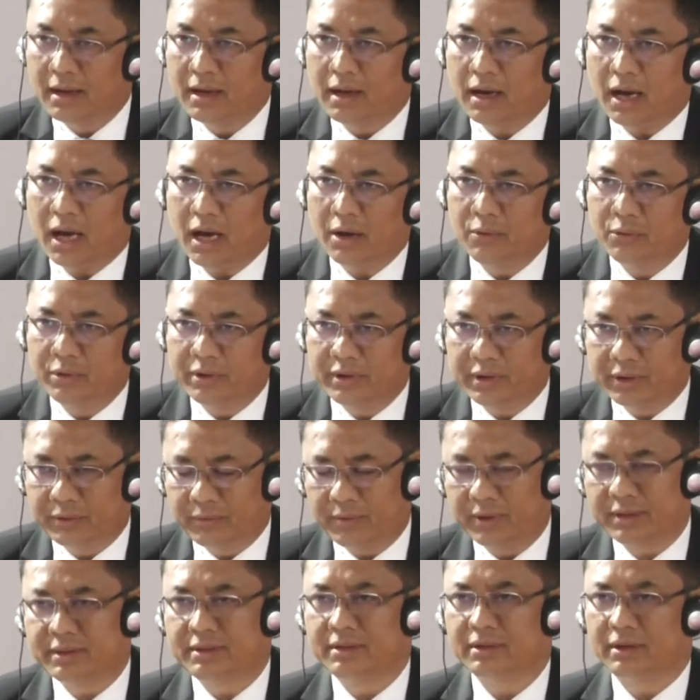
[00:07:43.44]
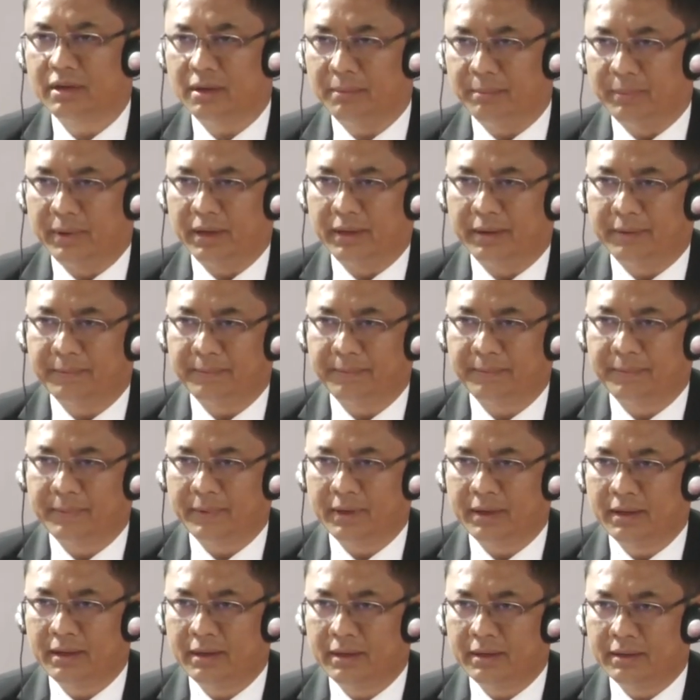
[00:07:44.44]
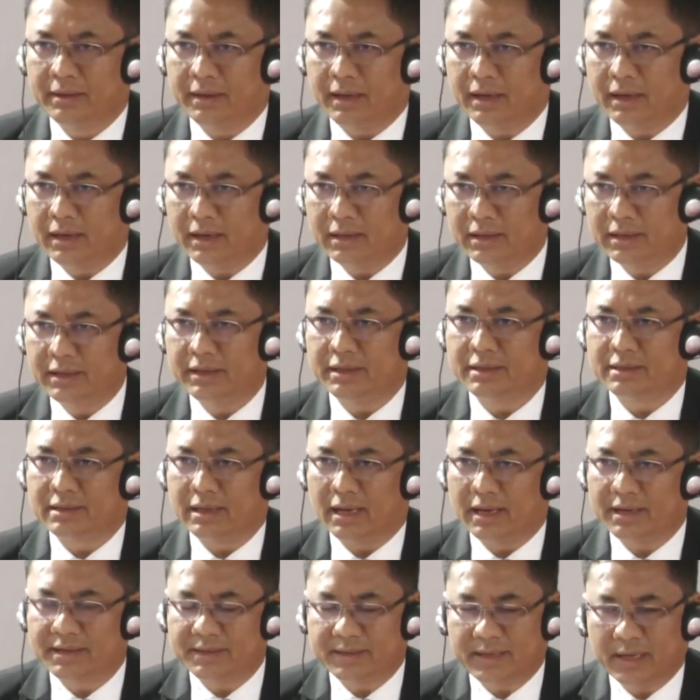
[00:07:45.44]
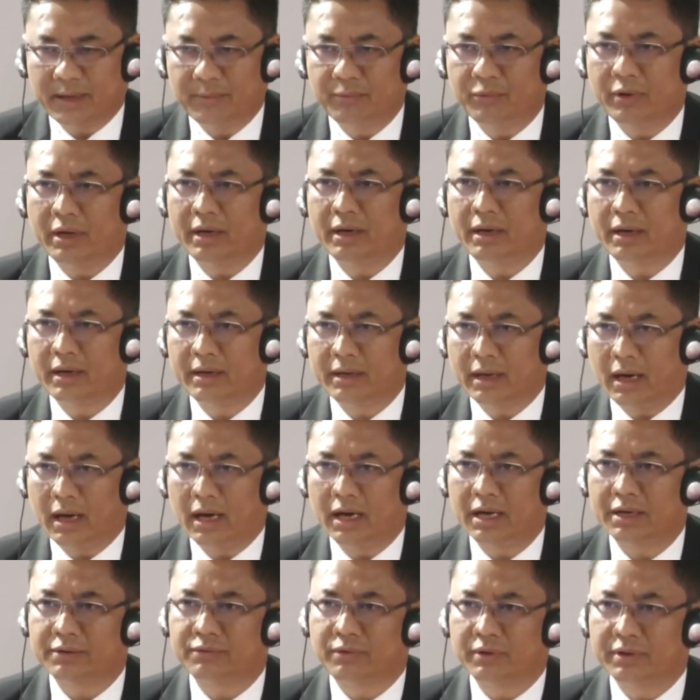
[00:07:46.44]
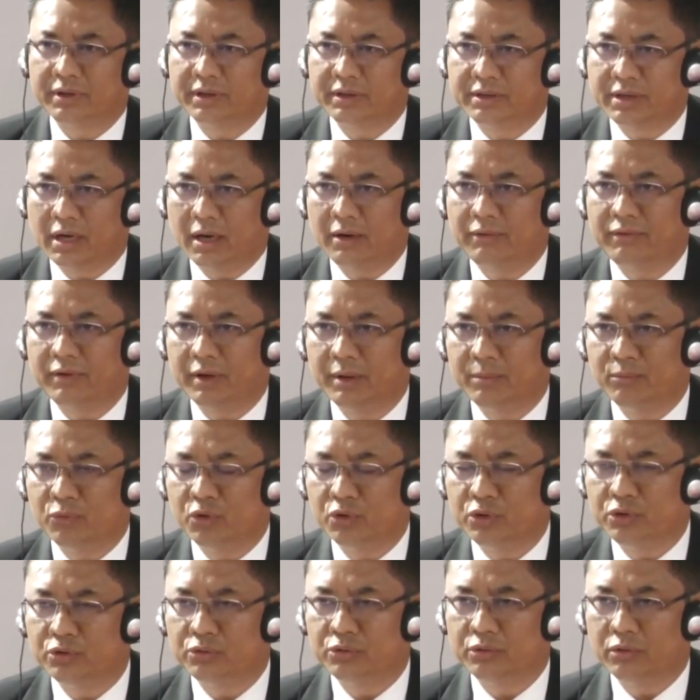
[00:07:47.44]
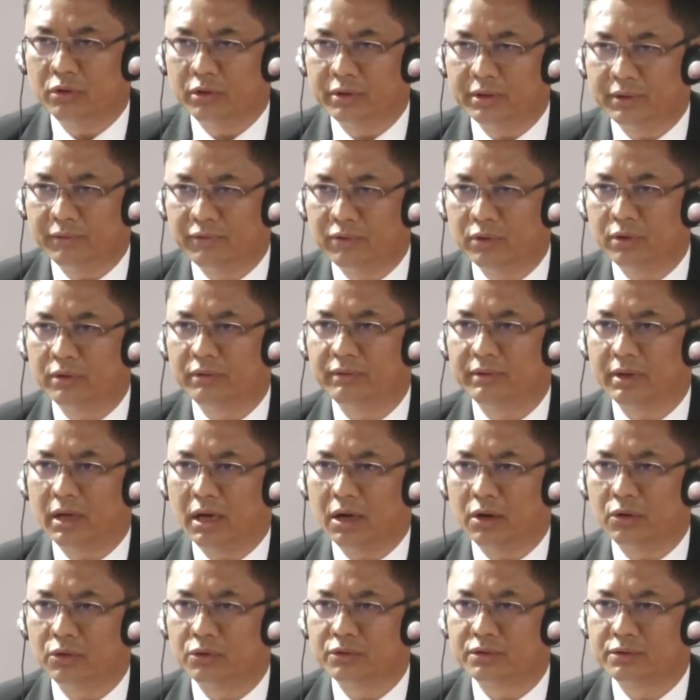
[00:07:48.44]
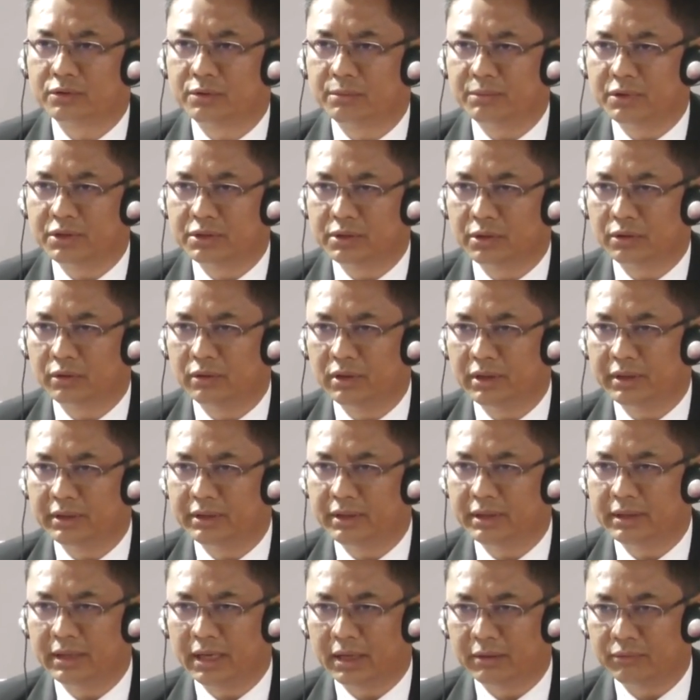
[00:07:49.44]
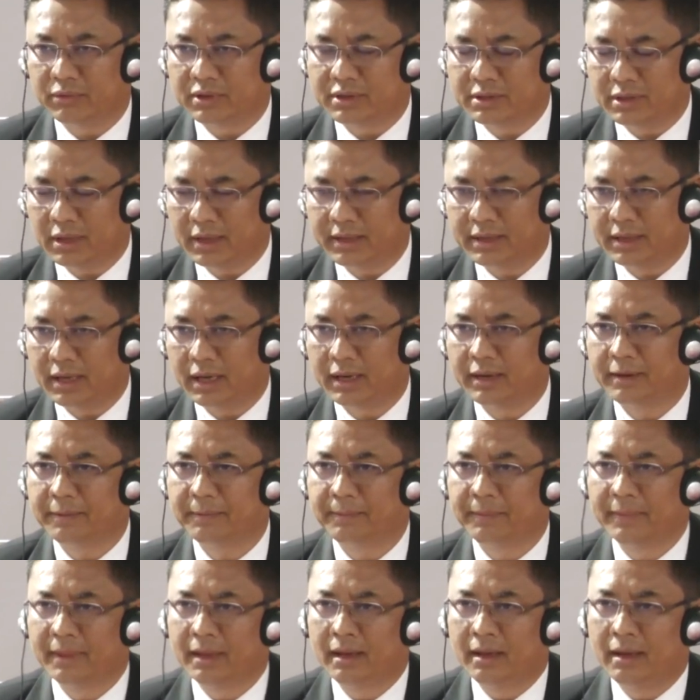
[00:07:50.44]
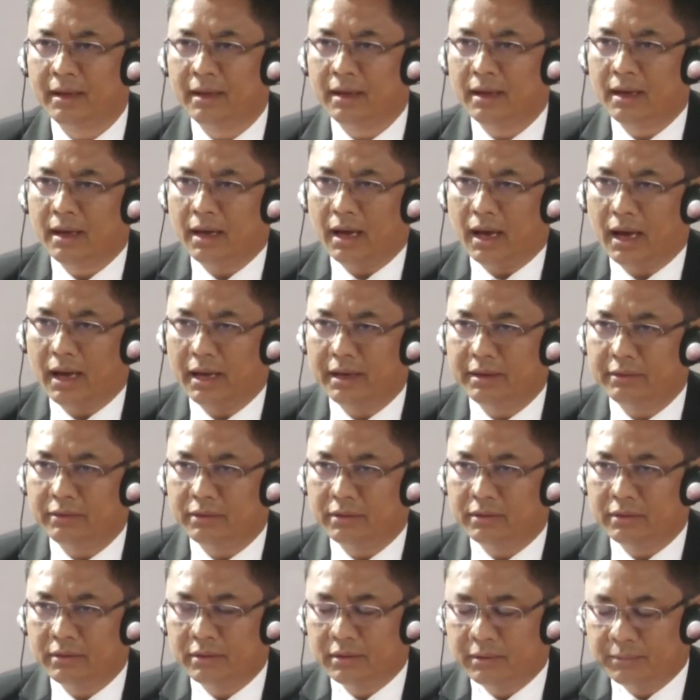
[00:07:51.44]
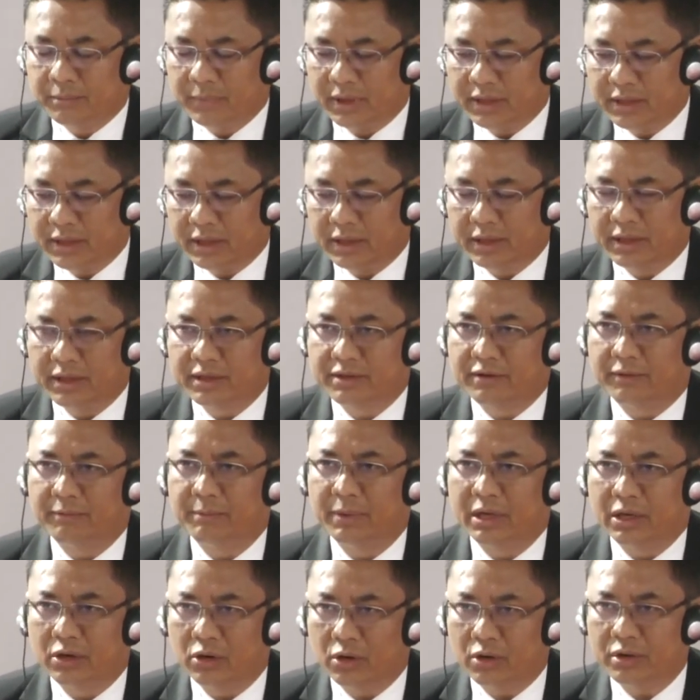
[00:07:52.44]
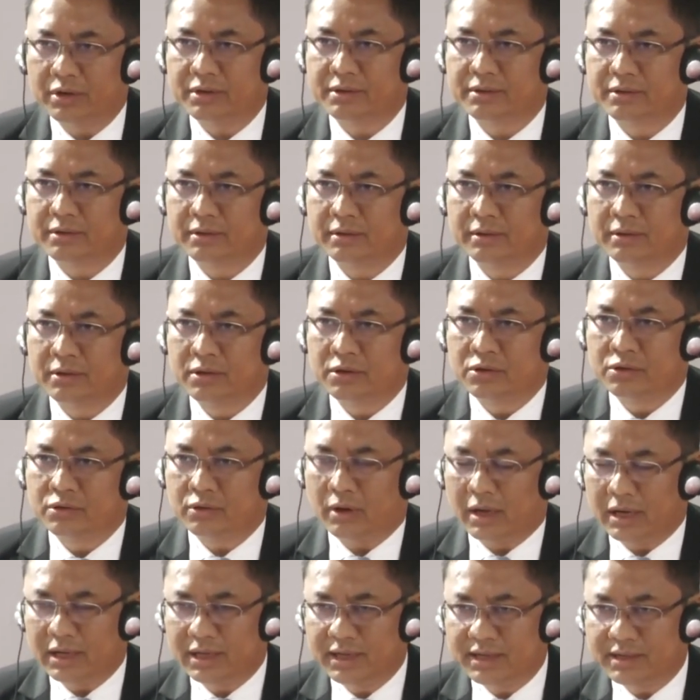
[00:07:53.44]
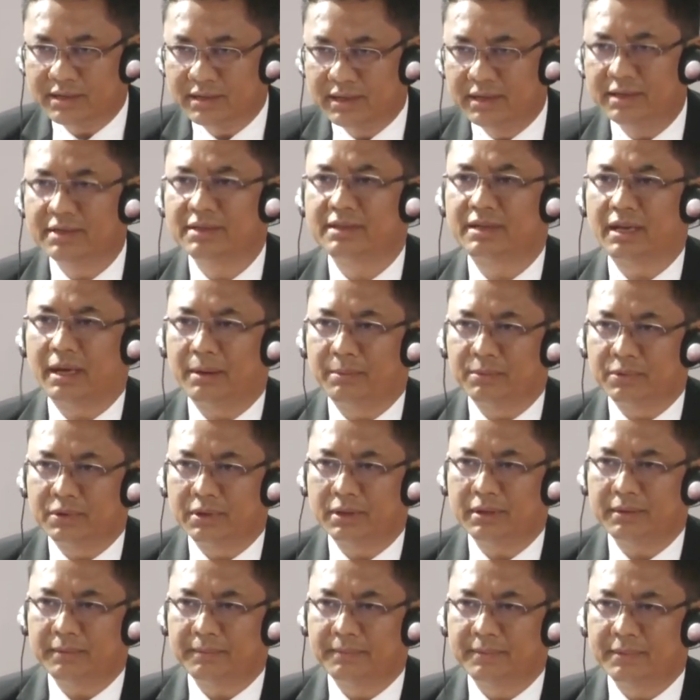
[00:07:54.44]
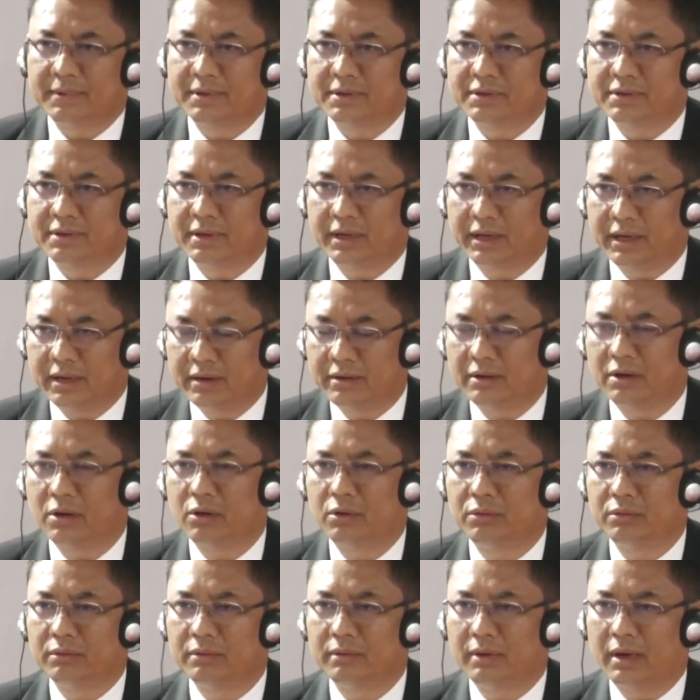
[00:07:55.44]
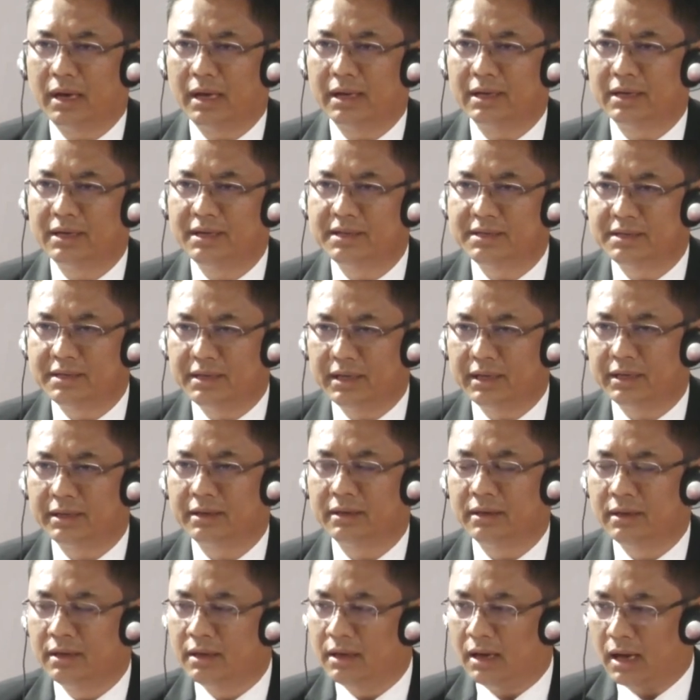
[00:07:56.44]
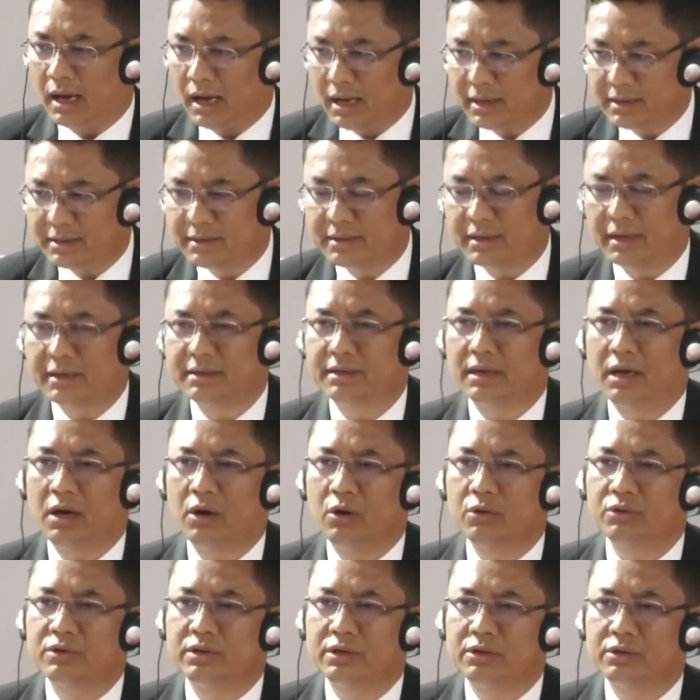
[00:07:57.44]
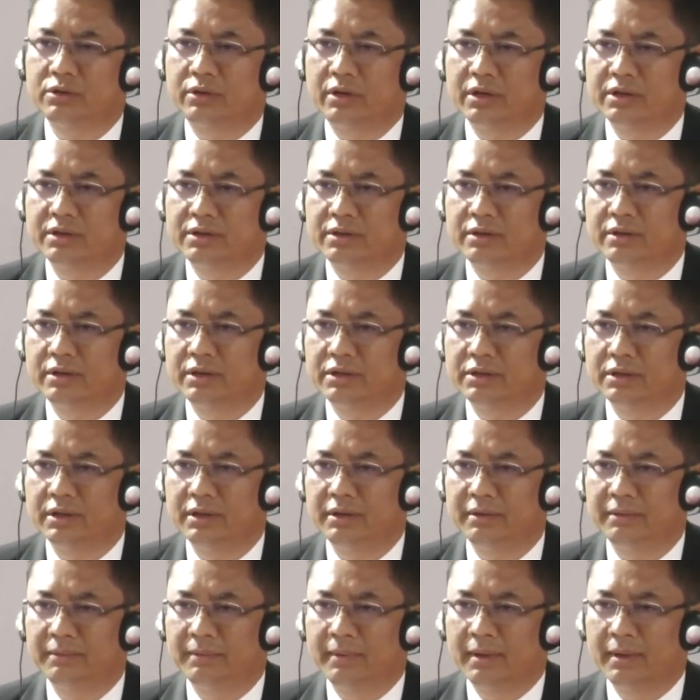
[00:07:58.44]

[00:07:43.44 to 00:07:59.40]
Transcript: I would request the government that at least last time when I had asked for the draft MOU on the floor of the House to be circulated, that was not done, and many areas have been lost. So at least this time, sir, second round, at least take us as a House into consideration